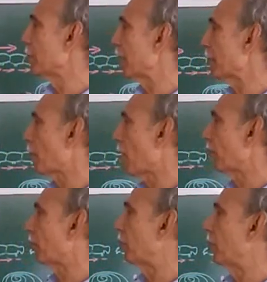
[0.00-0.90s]
made up
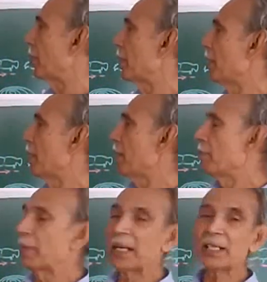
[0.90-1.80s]

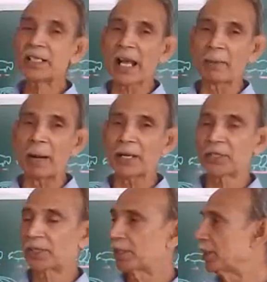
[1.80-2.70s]
of many
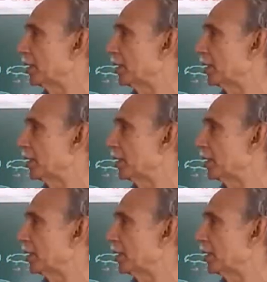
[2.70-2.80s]
segments,